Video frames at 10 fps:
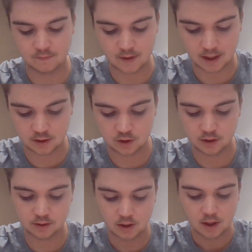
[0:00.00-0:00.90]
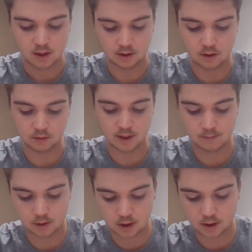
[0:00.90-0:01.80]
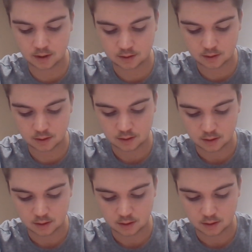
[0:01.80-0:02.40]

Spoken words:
advantages, low labor cost,